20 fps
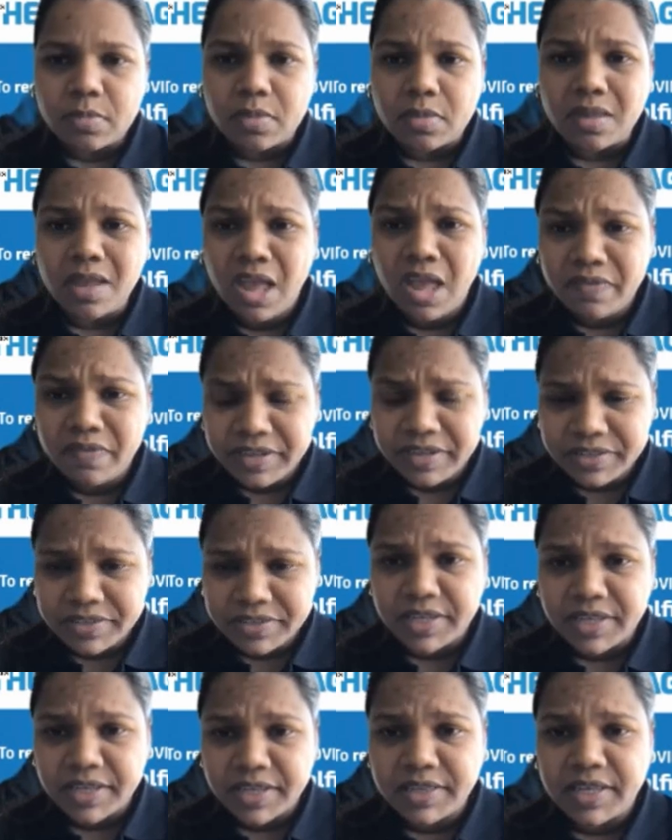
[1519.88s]
having
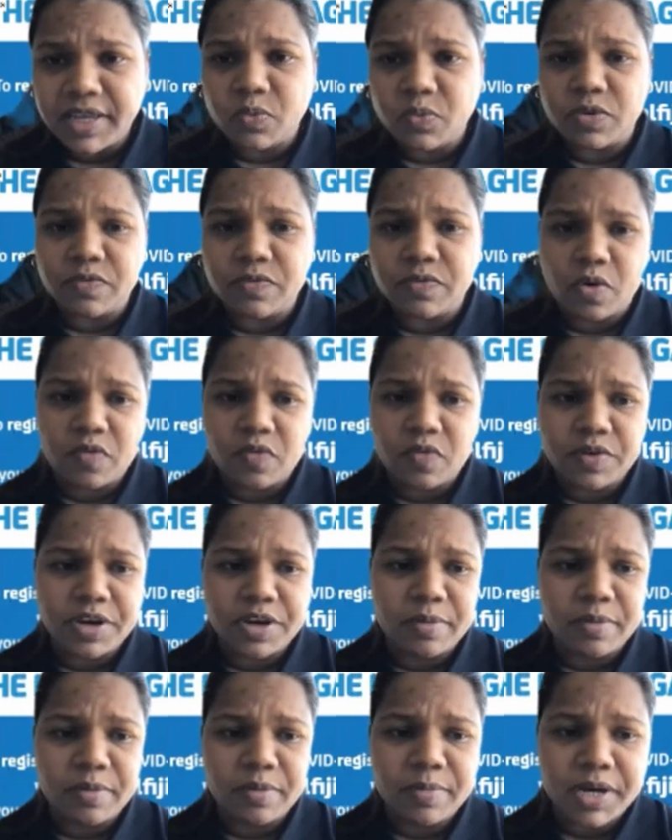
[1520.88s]
said that, we've
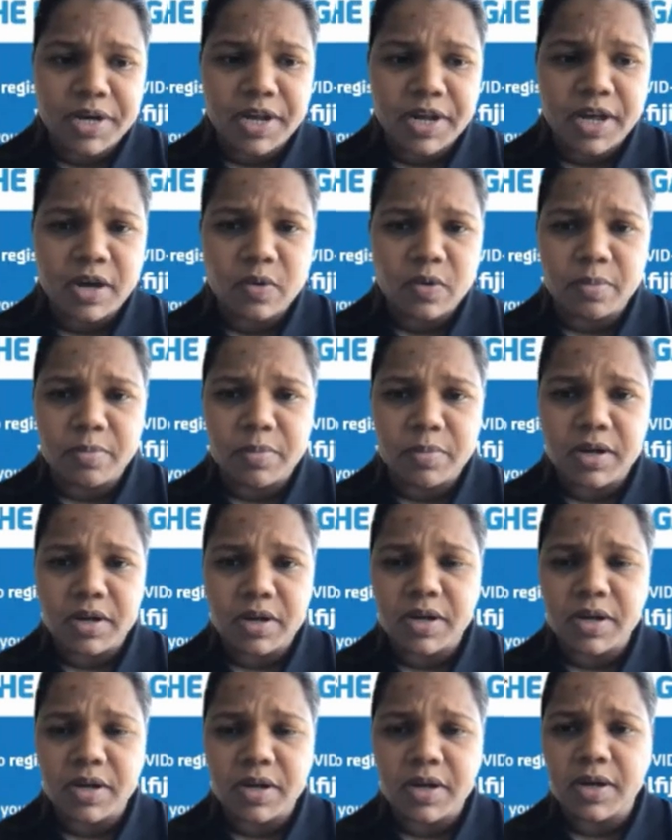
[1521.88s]
overcome it now. I
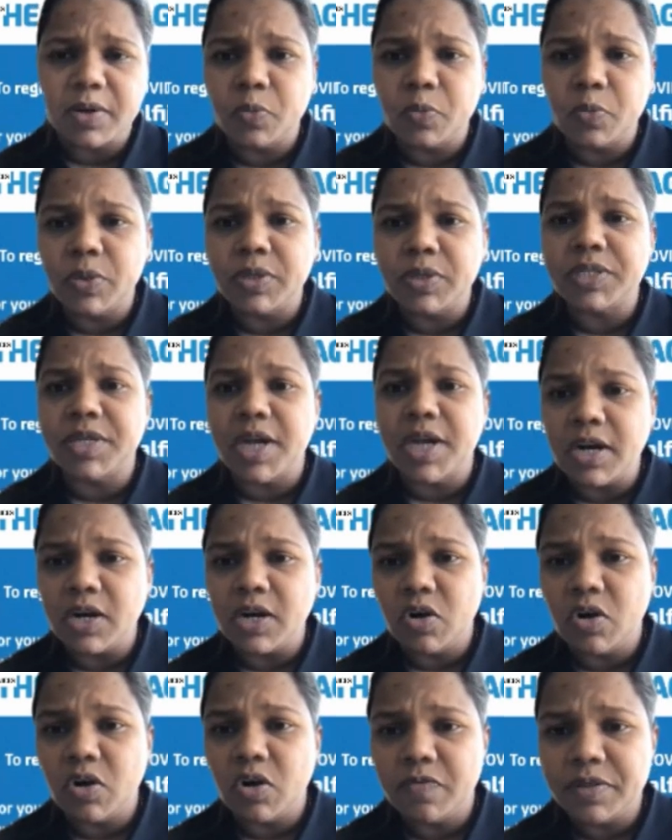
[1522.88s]
mean, we
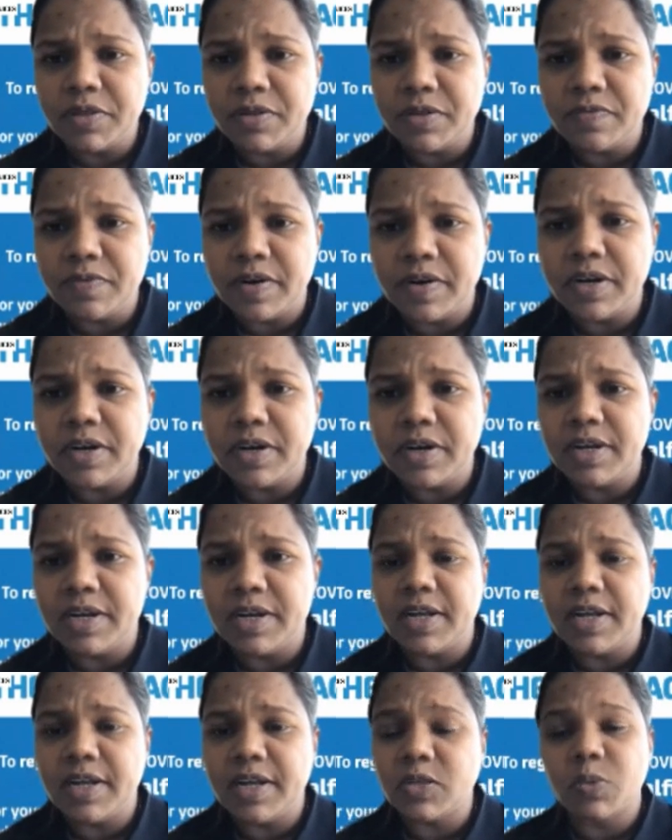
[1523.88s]
started off in the very early
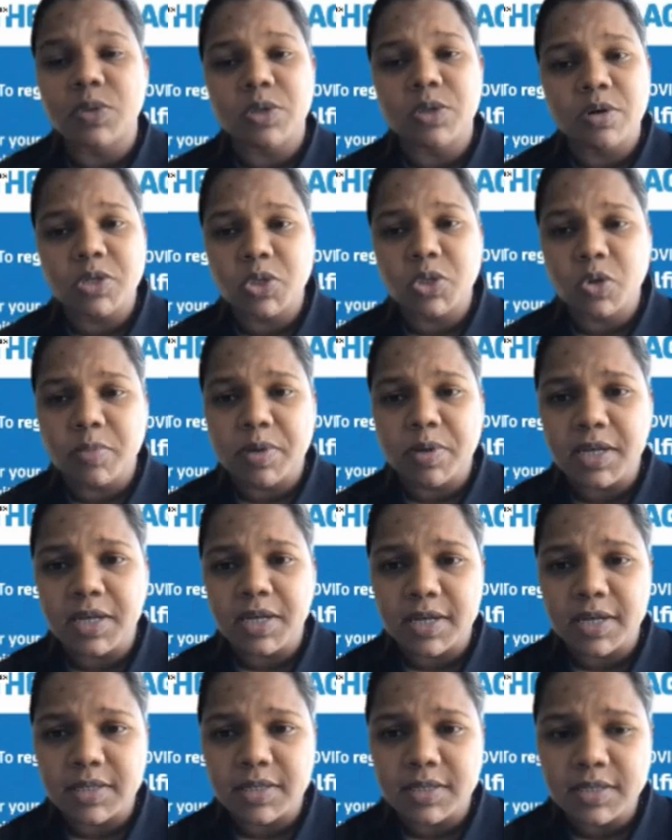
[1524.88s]
days with not so many
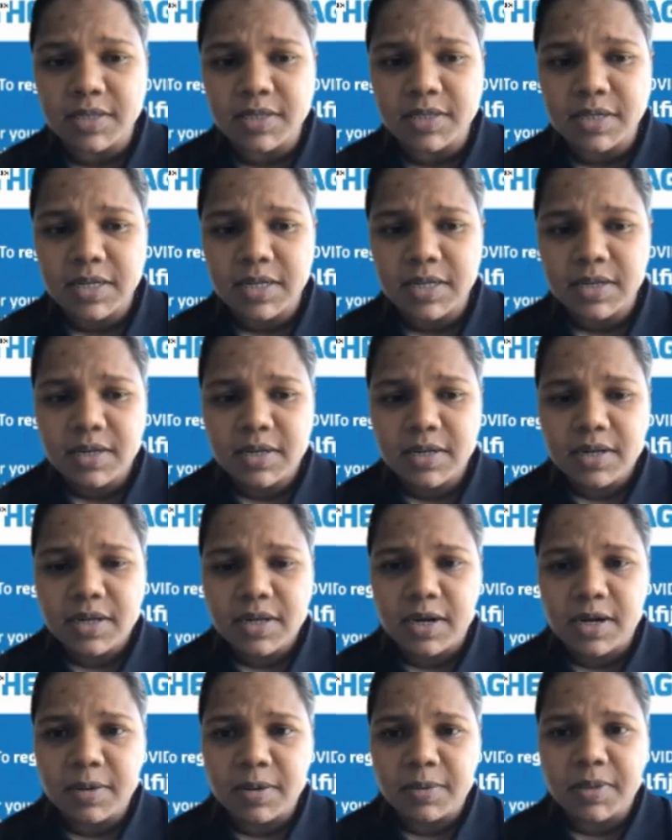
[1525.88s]
cases.
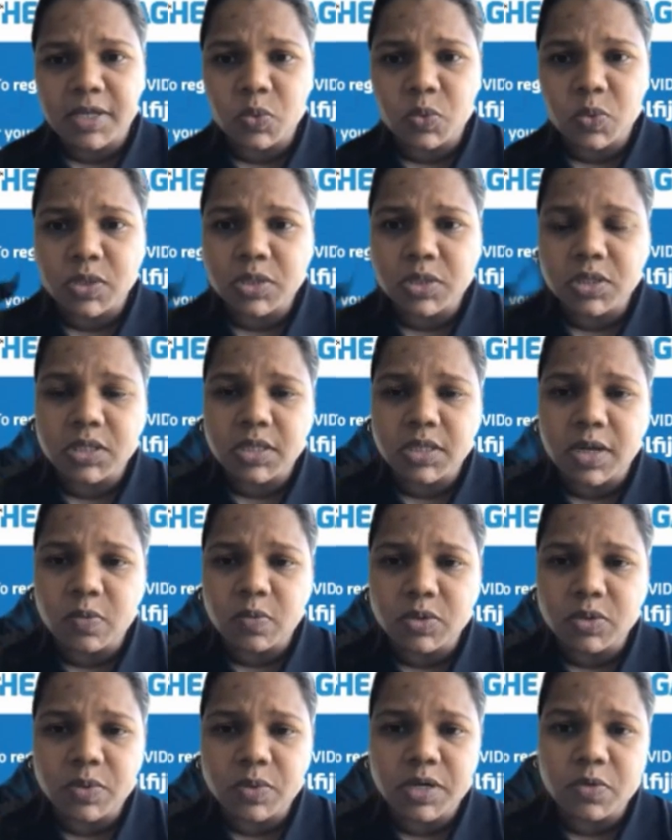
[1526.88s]
That
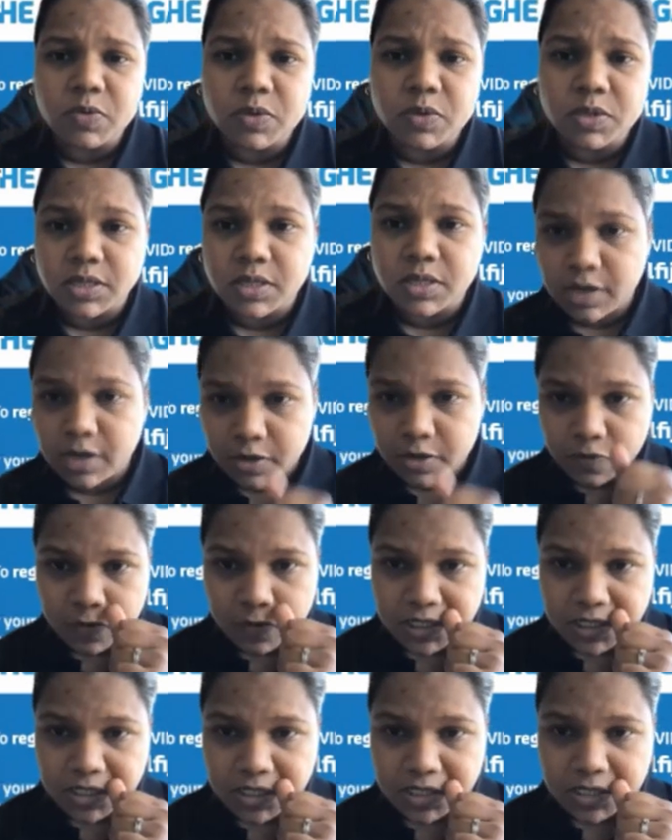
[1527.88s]
was when it was in the
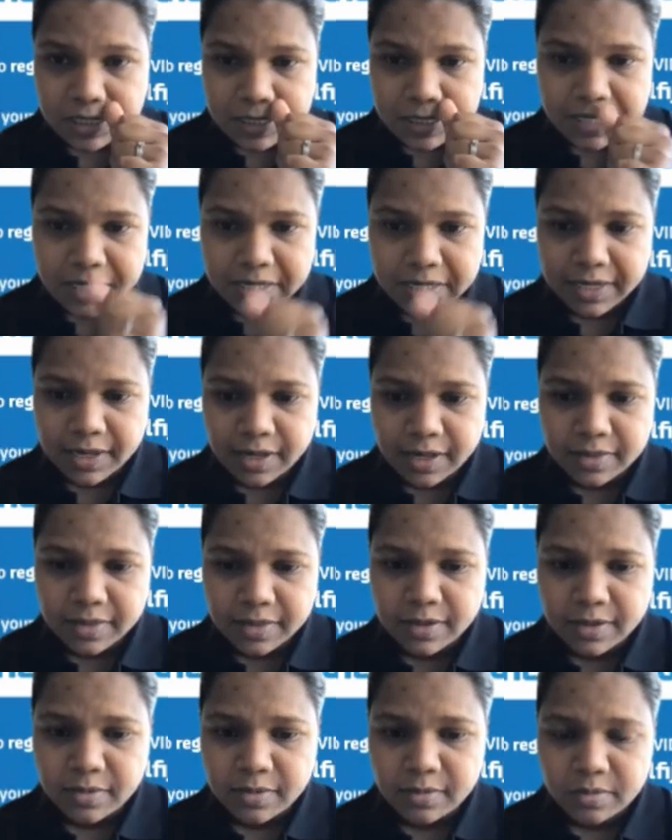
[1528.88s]
hundreds early, I
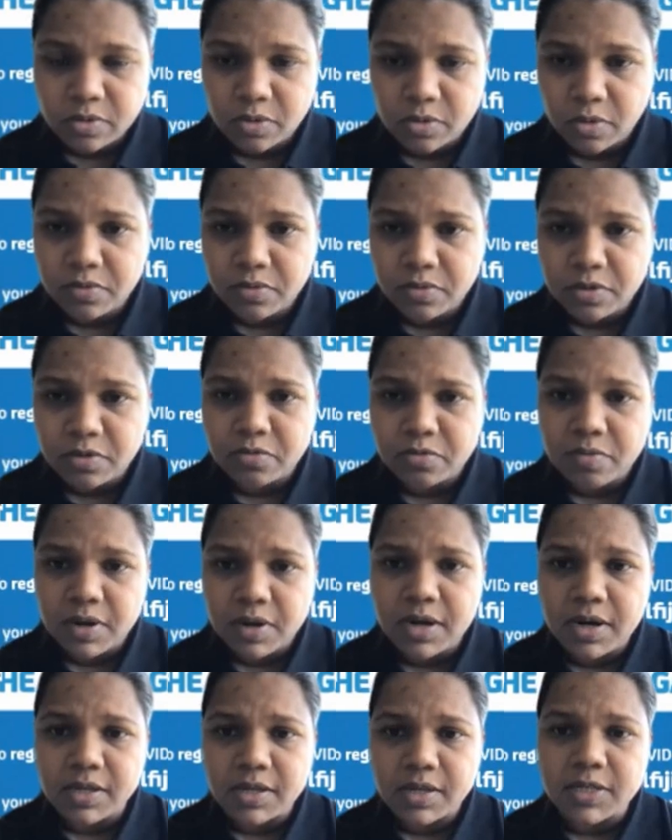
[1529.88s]
think, though in the
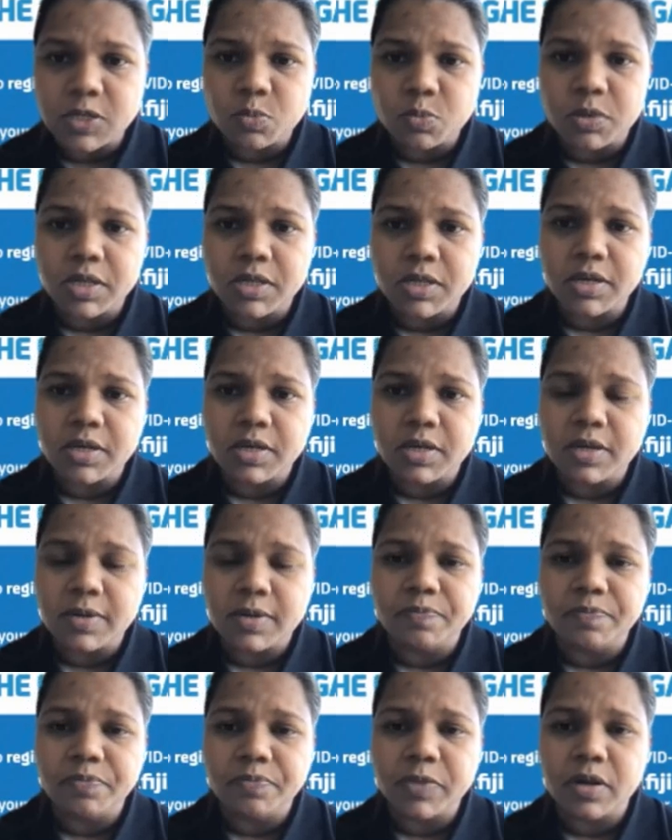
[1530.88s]
3 digits, but in
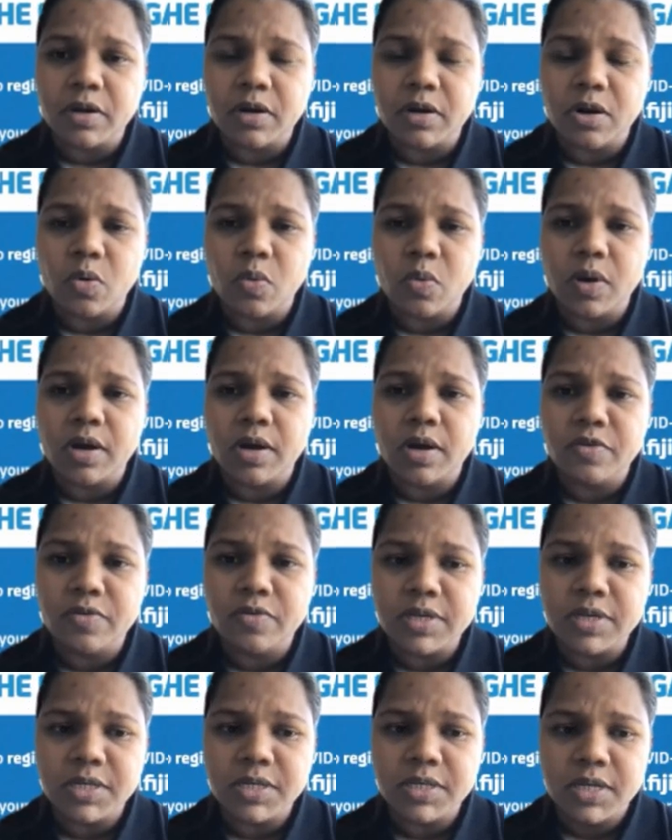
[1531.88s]
the lower
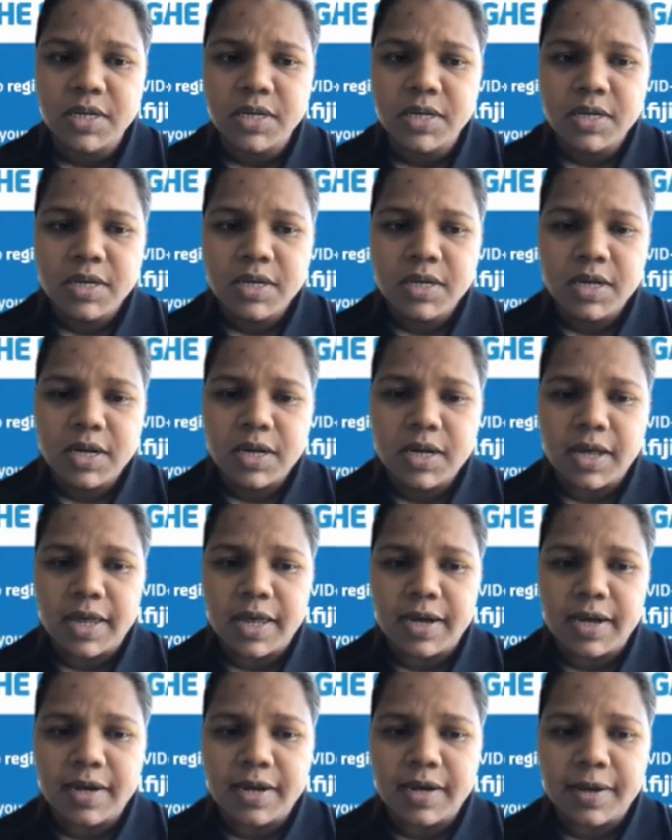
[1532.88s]
hundreds.
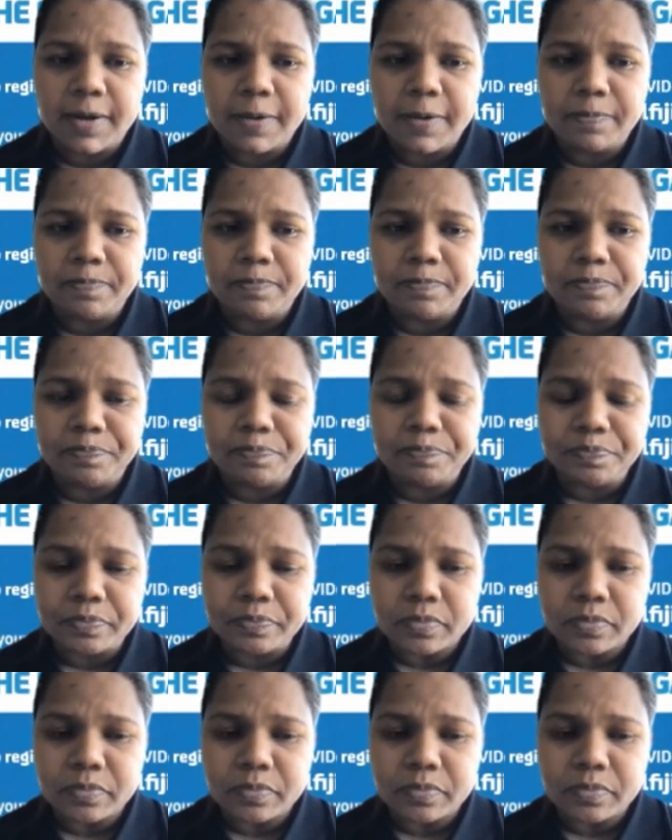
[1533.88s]
And